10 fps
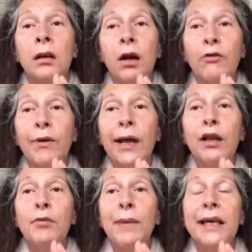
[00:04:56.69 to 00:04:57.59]
on a
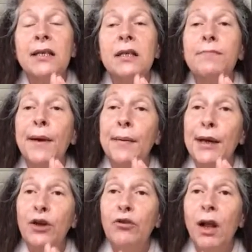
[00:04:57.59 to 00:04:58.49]
regular basis by
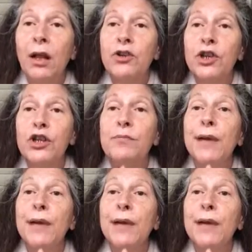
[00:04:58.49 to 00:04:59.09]
my neurologist